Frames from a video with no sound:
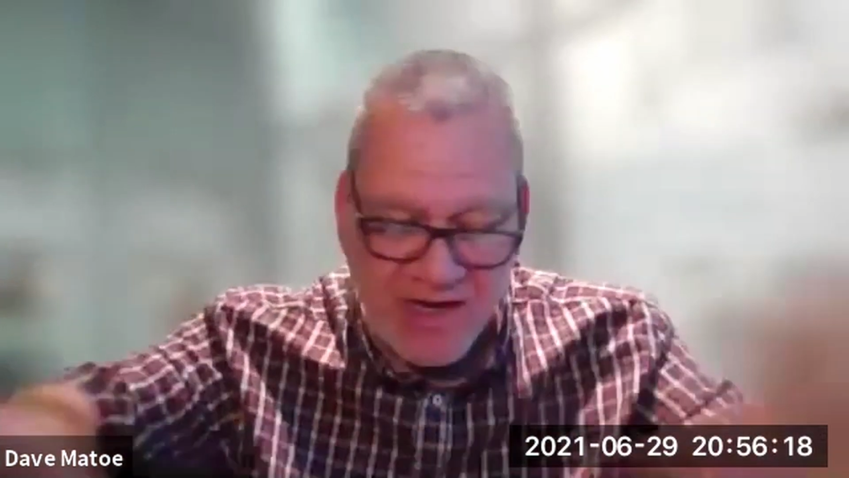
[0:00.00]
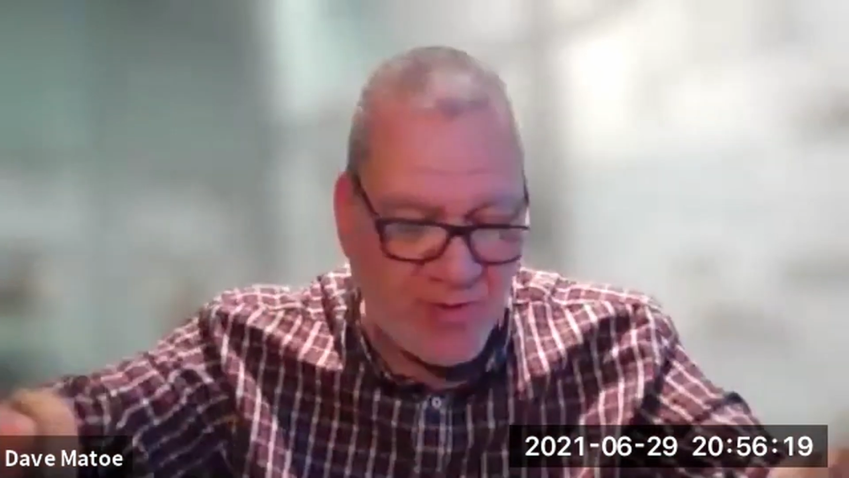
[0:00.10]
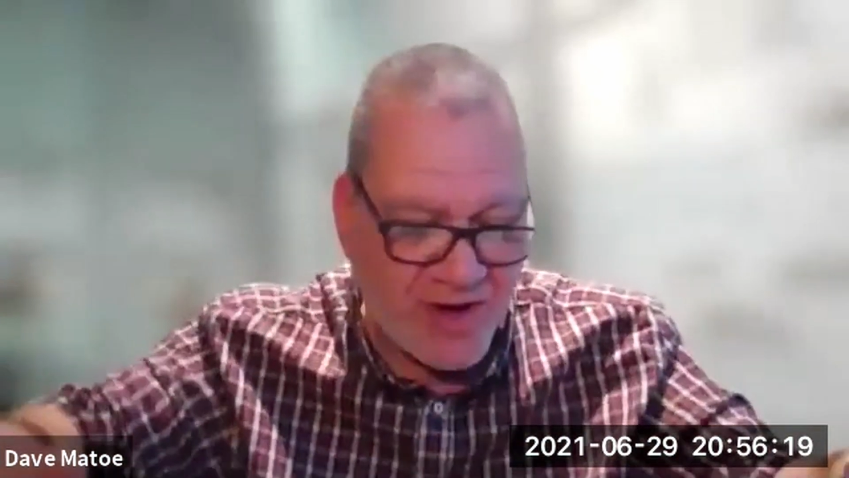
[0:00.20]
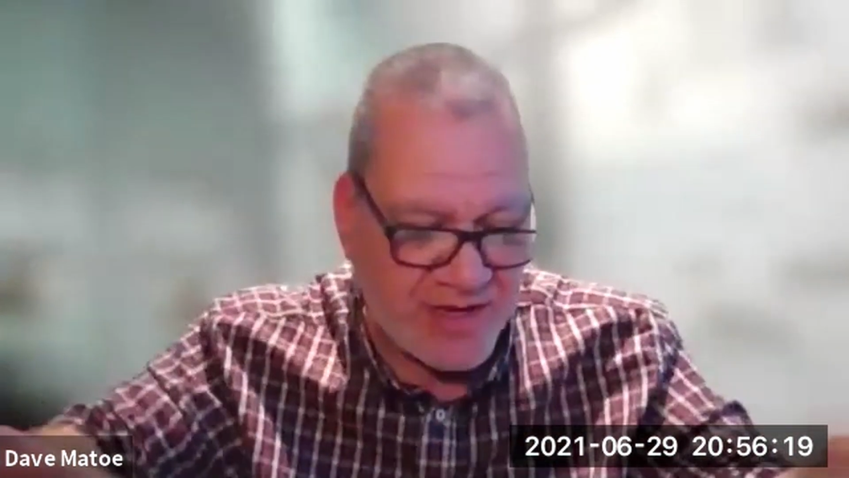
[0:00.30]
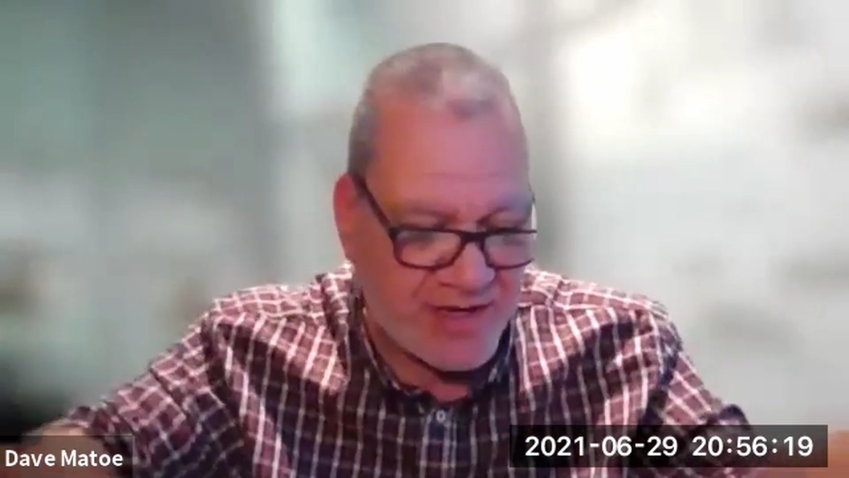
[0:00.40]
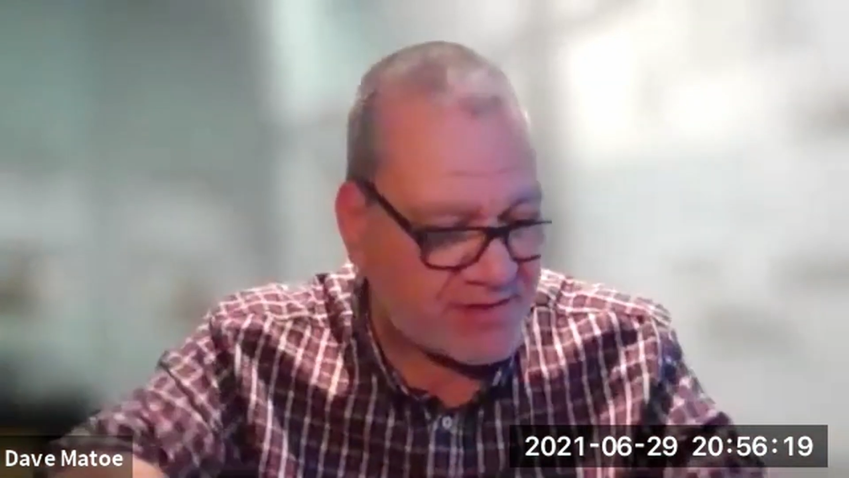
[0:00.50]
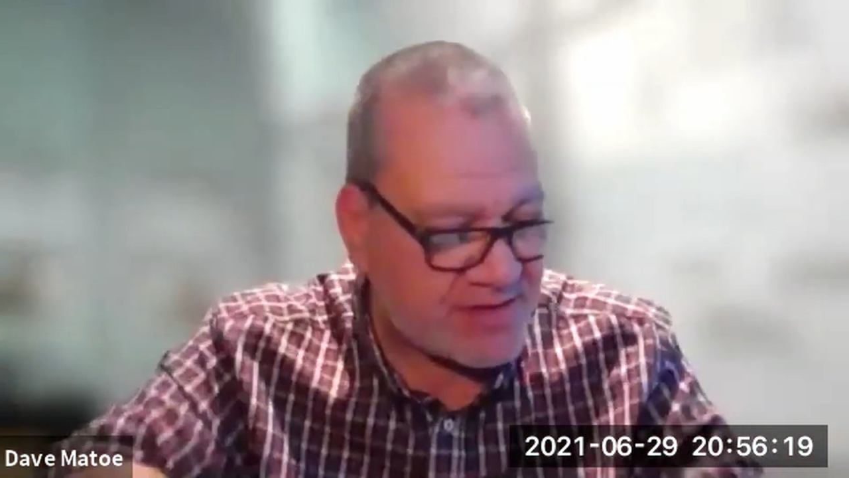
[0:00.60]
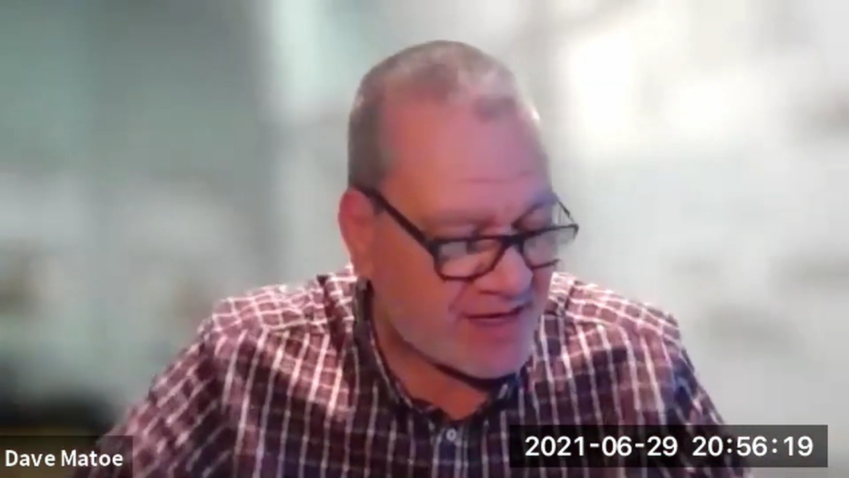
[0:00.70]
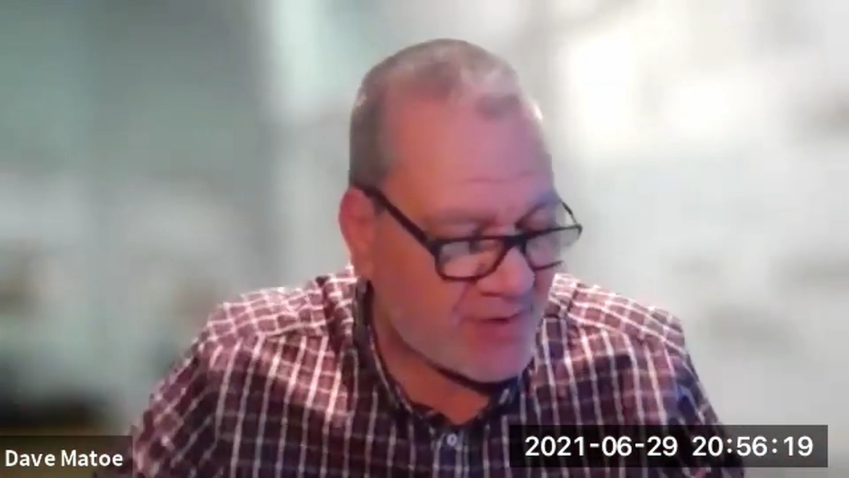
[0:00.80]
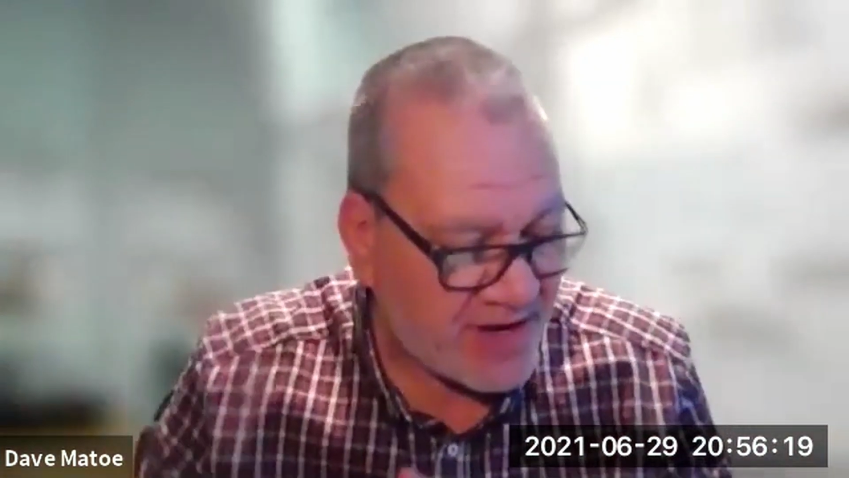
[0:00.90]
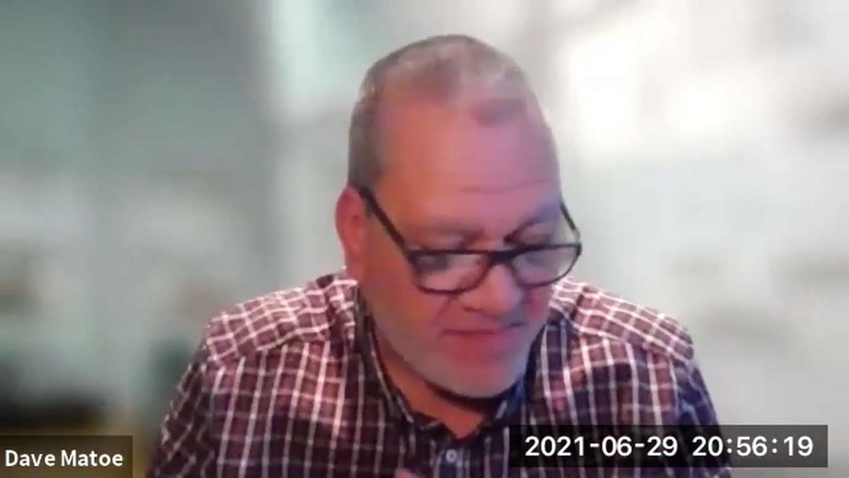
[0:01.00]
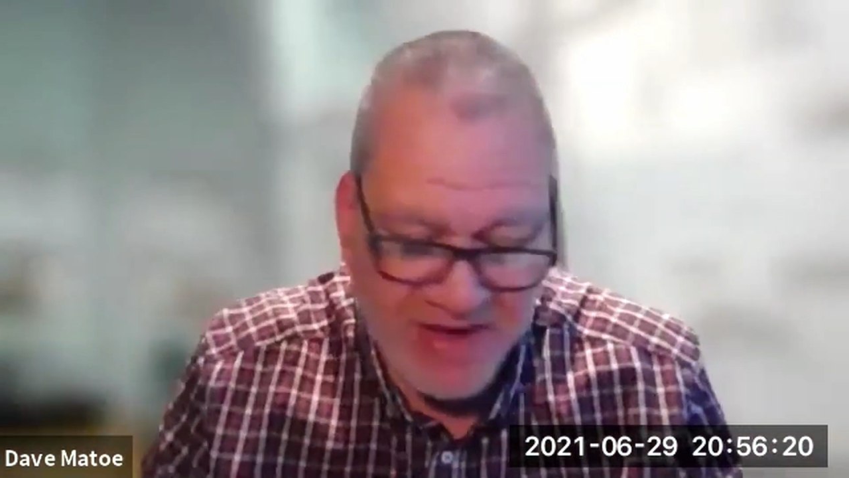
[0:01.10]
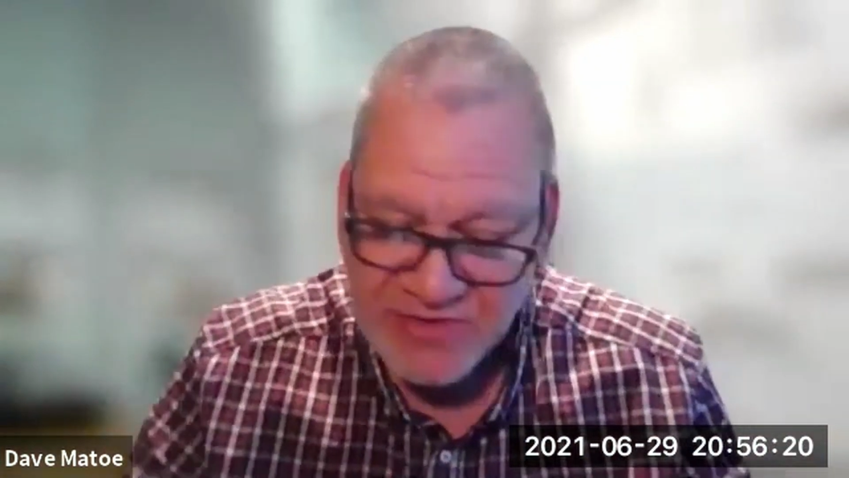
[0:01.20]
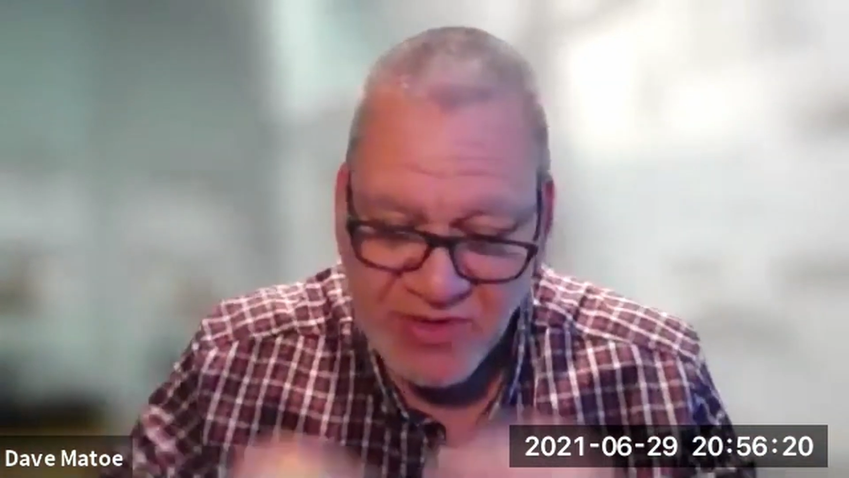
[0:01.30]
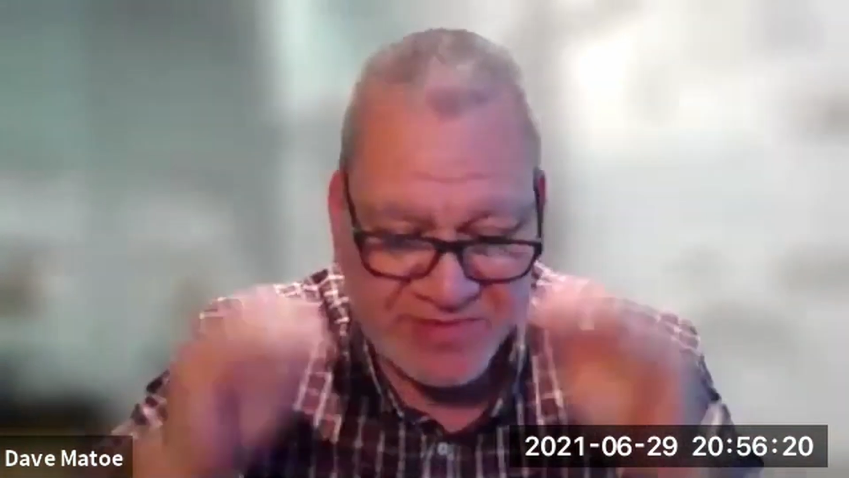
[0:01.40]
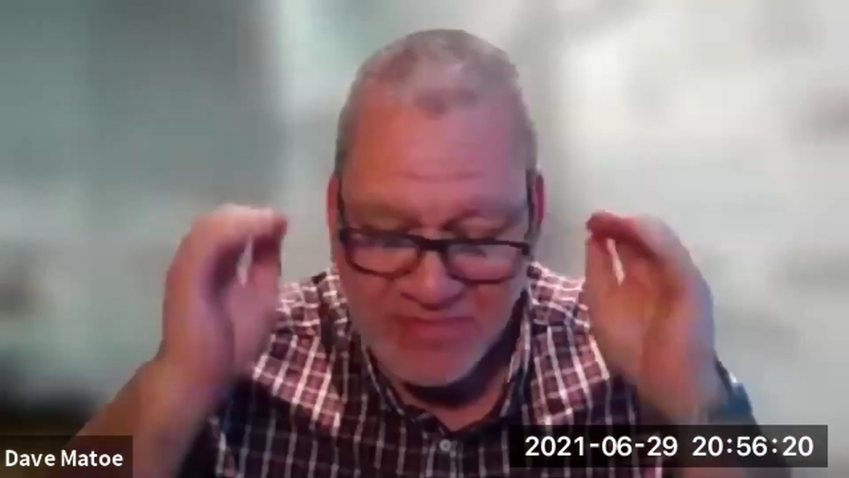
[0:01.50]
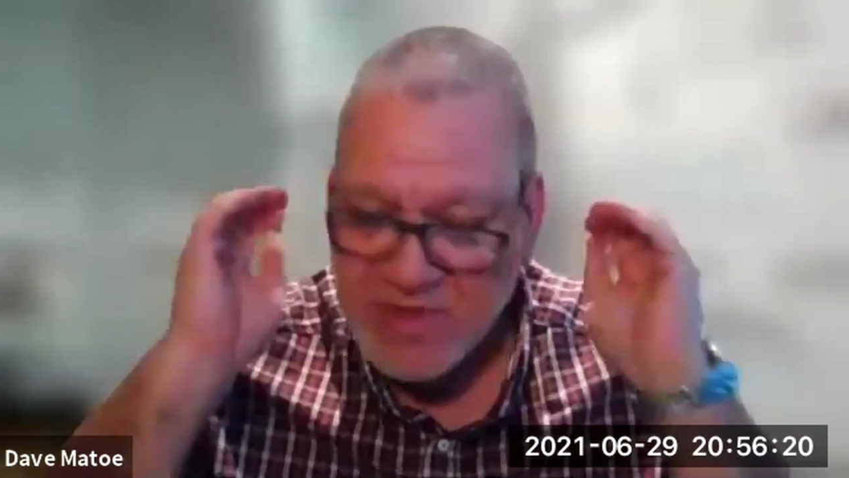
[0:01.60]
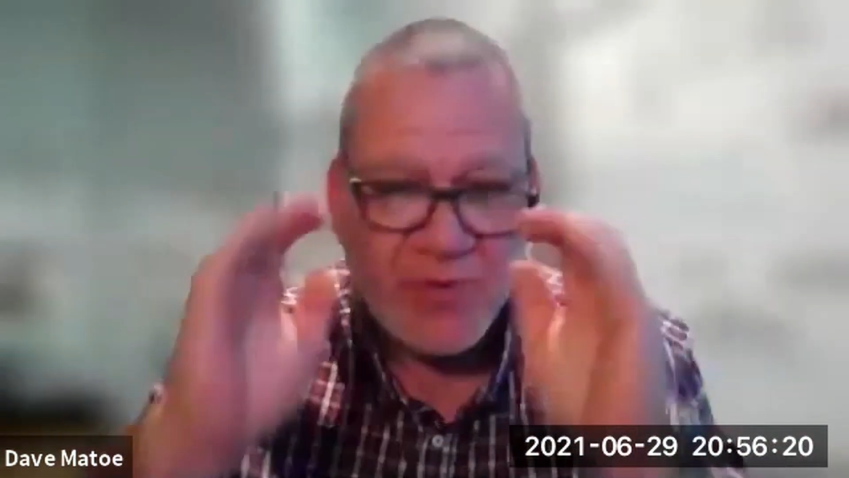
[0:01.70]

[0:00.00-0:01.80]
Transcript: Take away your backdrops.